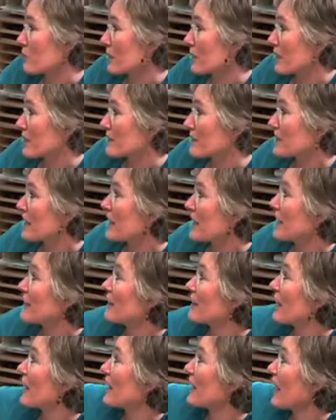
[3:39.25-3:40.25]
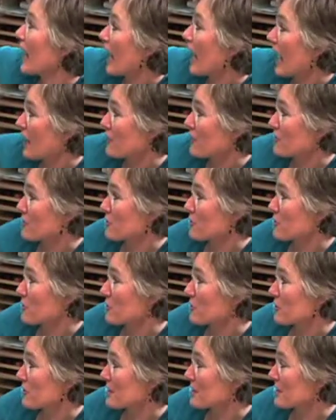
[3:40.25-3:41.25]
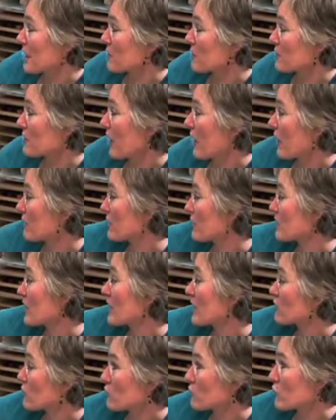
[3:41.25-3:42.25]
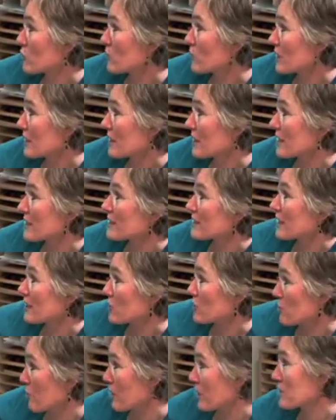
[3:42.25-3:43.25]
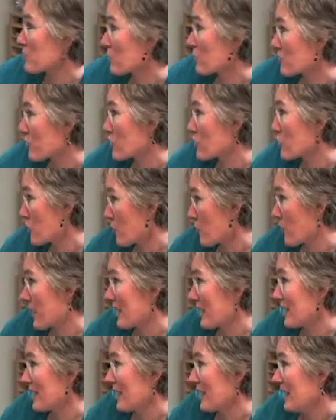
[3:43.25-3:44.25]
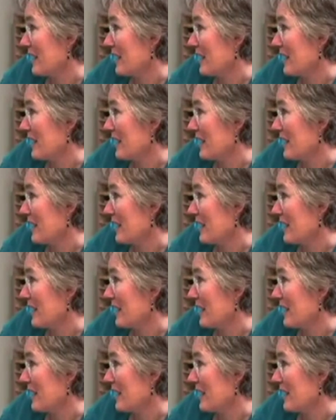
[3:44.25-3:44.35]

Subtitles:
because they have to, at the same time as they're doing things, express what they're doing.